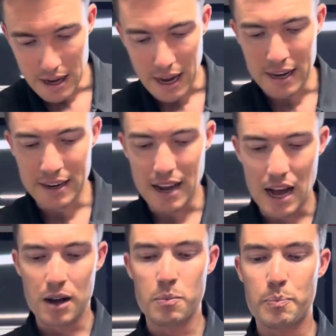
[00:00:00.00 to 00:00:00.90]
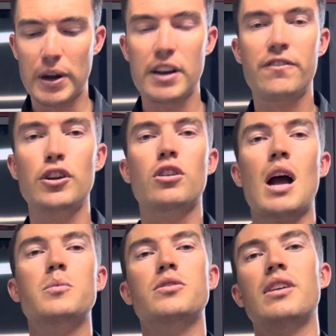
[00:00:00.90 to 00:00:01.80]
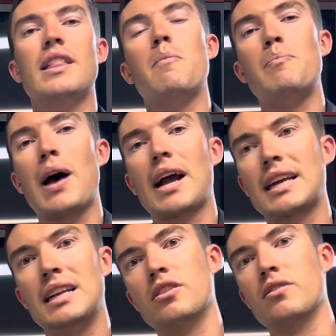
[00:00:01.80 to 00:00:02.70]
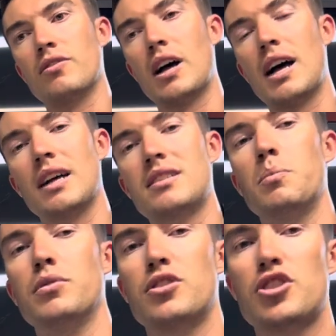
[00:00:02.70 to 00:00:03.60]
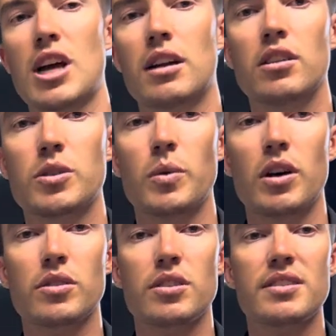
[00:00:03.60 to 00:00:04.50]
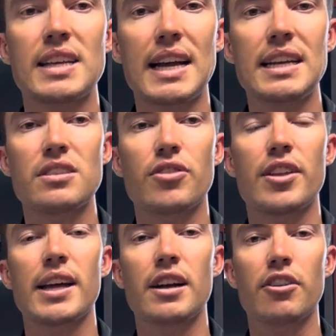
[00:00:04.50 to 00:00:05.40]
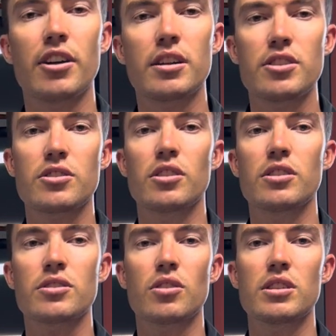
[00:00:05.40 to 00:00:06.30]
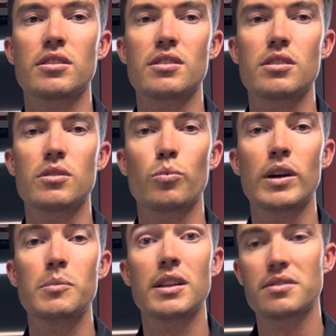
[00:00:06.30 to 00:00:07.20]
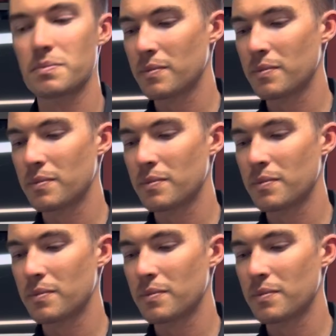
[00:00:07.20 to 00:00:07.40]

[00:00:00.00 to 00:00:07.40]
And been a few crabs around that back end of Tippler's channel as well, so sandies around that area, just on the sides of the weed beds.